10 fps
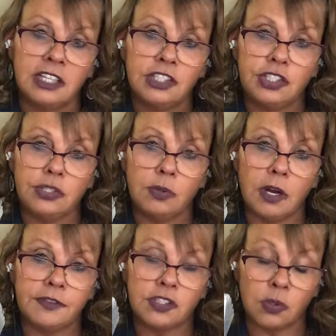Two
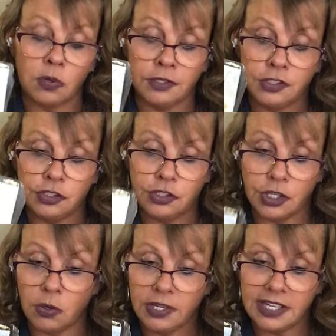of Swords.
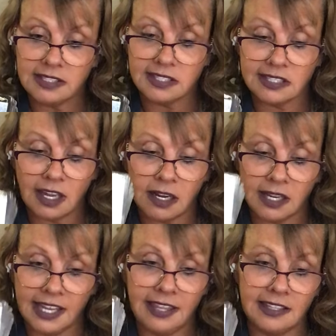Don't get stuck
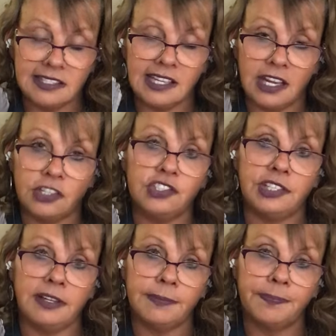in this
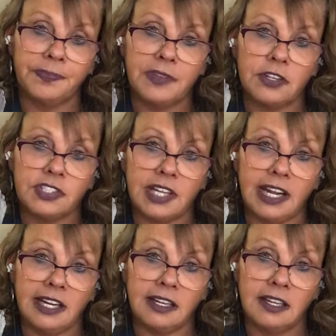energy, they're
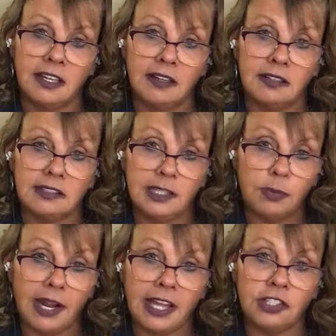saying.
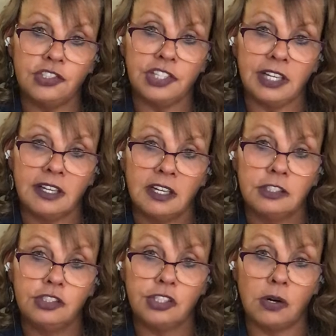Libra energy.
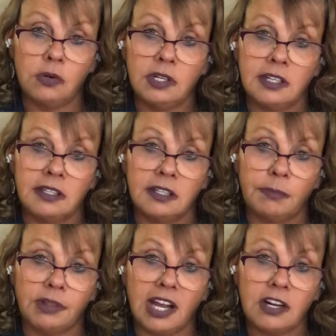Don't
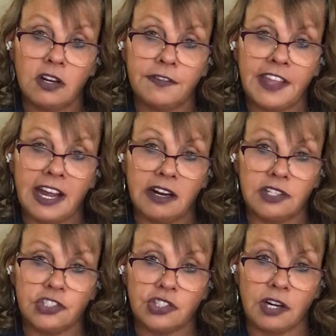block off that heart
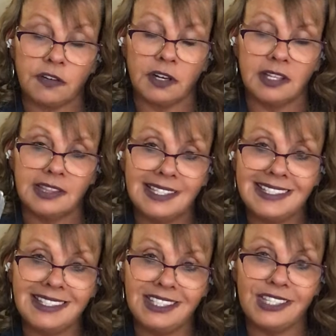chakra.
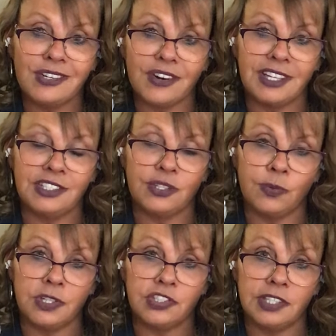Listen to your
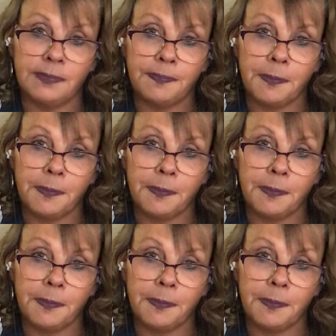intuition.